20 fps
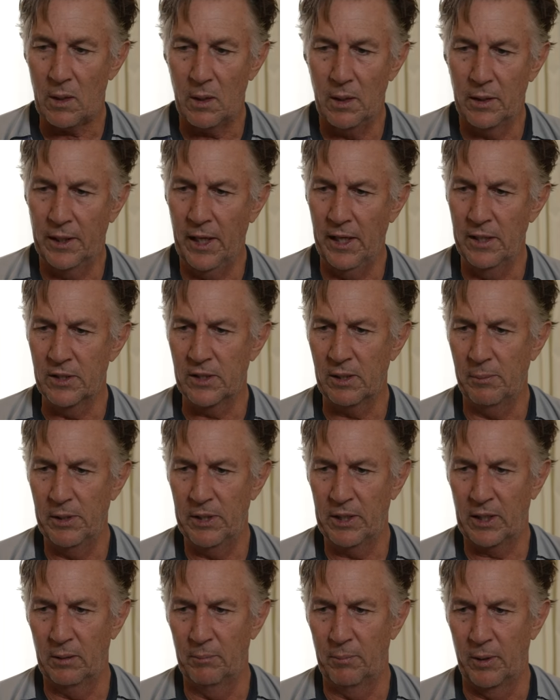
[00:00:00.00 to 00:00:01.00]
Again,
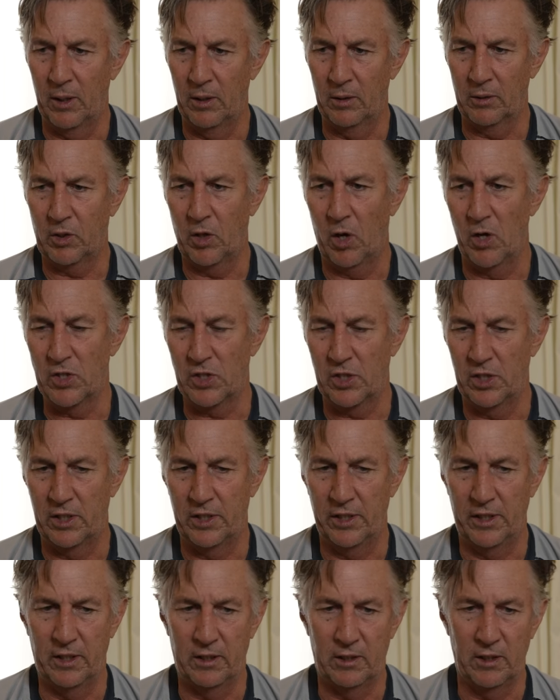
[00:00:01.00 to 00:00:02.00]
somebody that can bowl
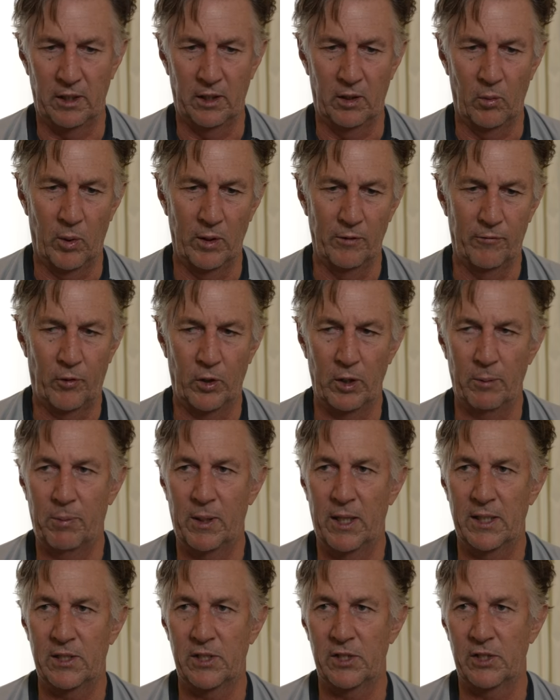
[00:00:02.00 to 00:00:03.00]
constantly at, you know, 140
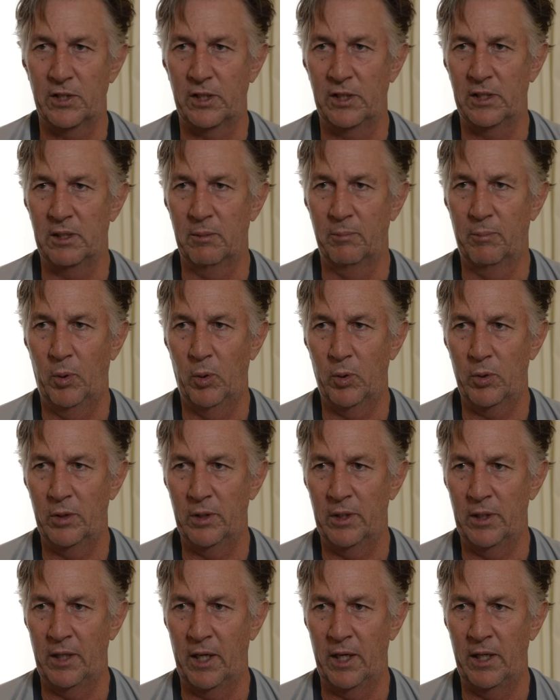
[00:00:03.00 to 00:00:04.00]
plus is
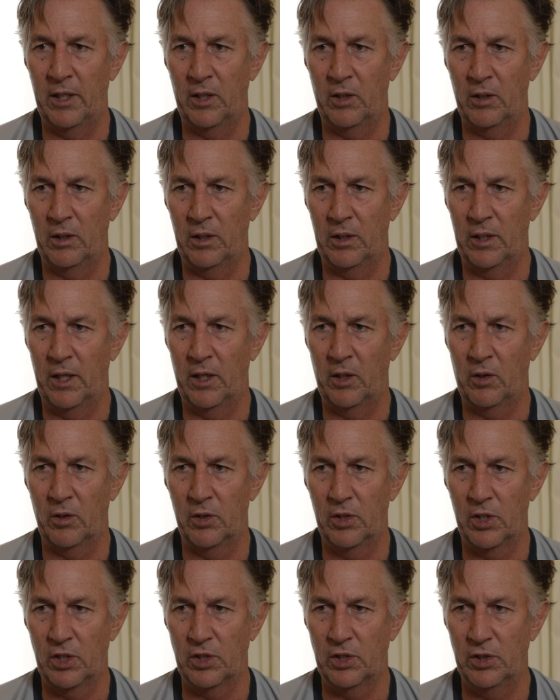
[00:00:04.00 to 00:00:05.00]
important in any
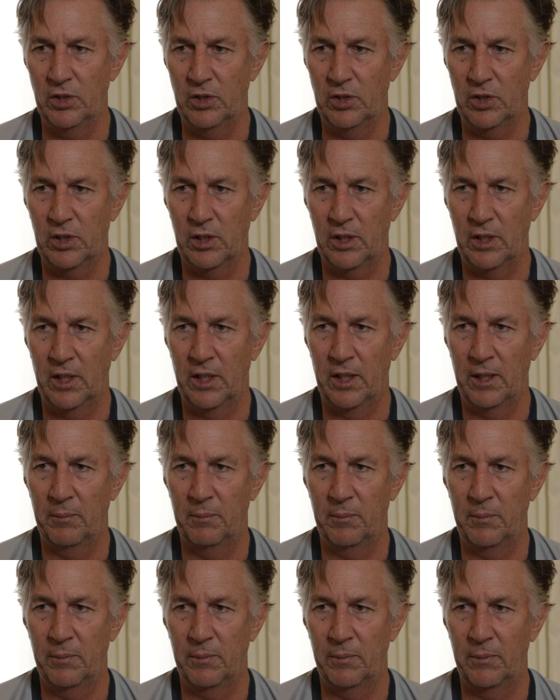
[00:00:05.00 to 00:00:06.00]
conditions.
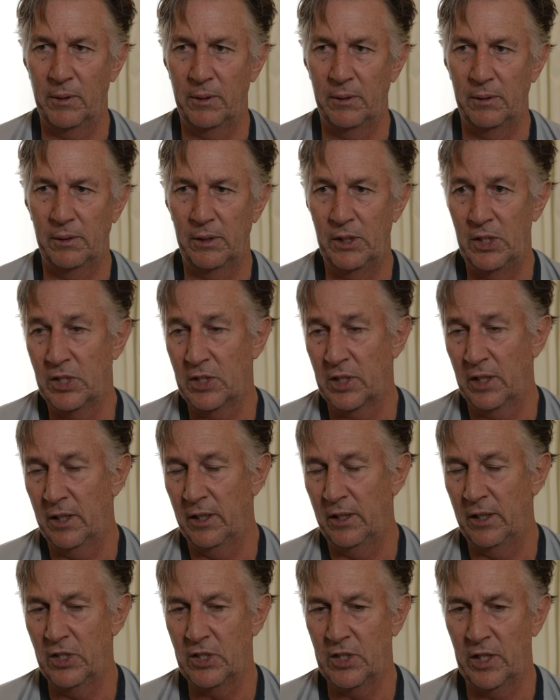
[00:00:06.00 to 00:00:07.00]
He's
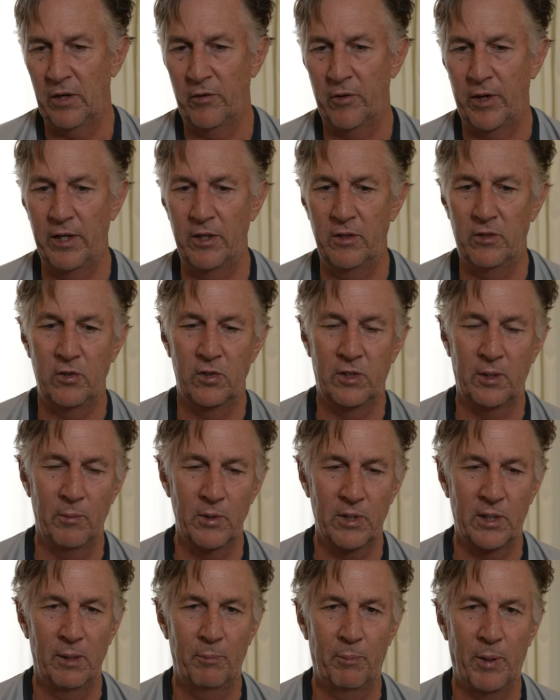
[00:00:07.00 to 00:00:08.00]
gonna run into,
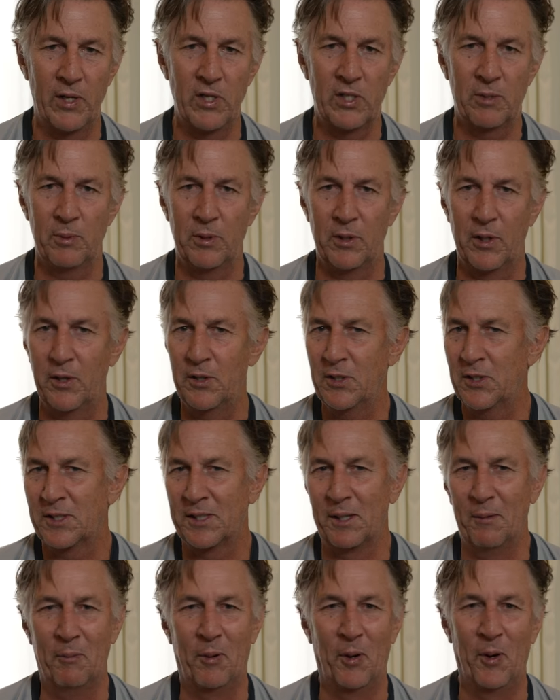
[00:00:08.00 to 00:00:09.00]
someone's gonna punch him in the nose at
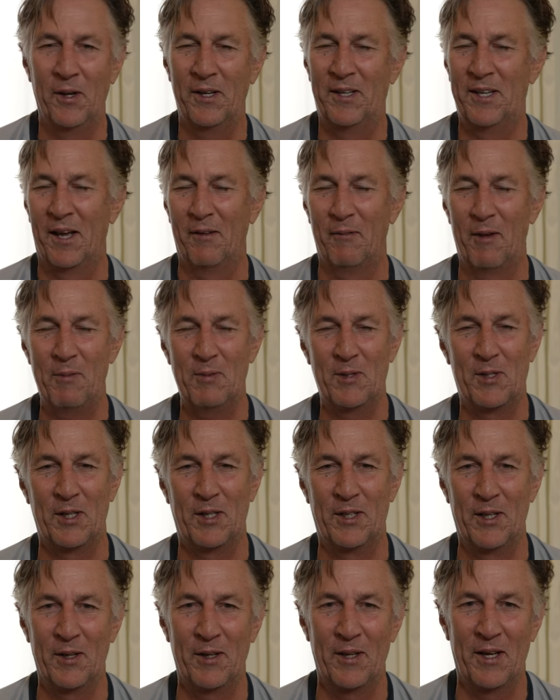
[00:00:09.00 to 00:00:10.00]
some point. I've
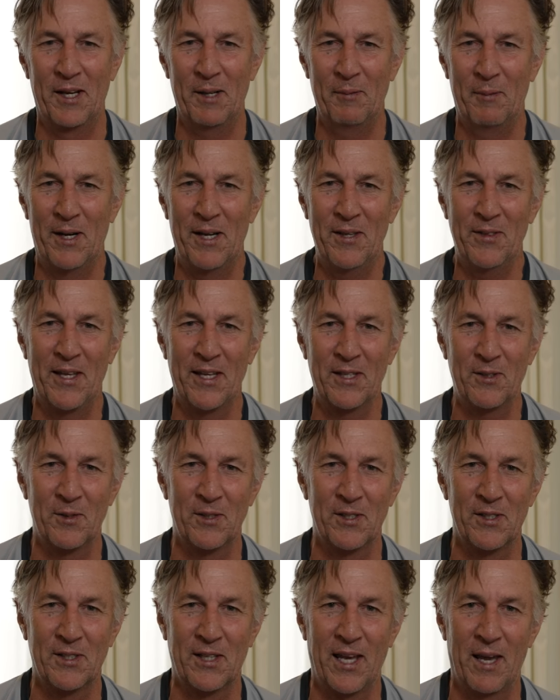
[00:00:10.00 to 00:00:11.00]
absolutely no doubt about it. That's
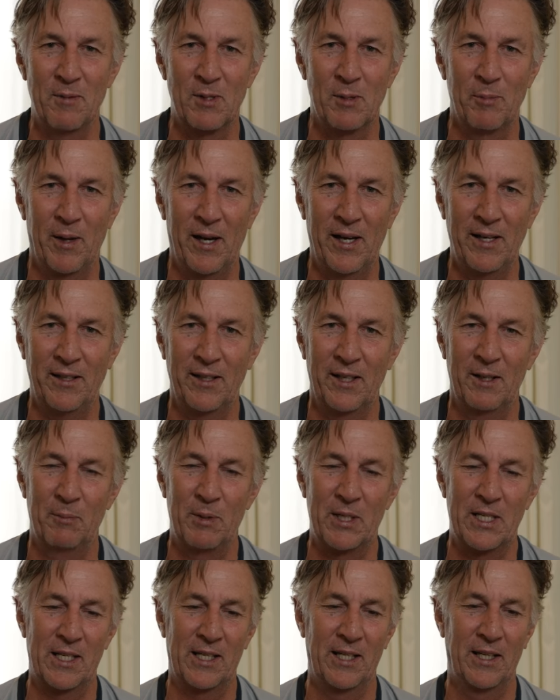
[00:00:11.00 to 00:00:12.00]
what this game's about, and
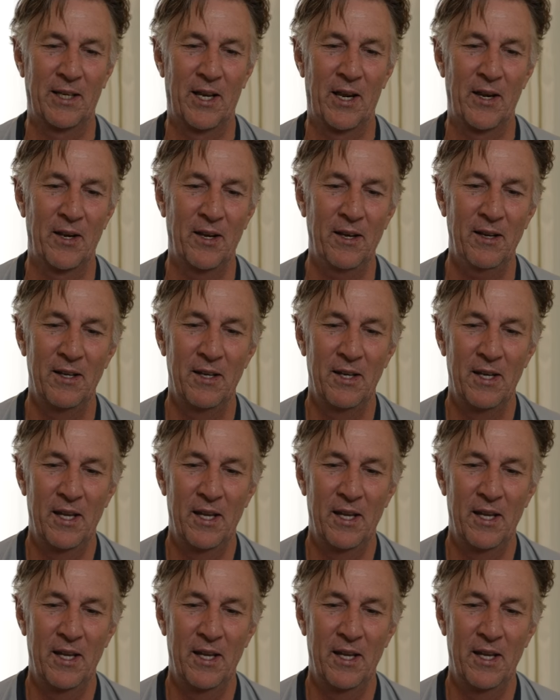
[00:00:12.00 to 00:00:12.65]
particularly in India.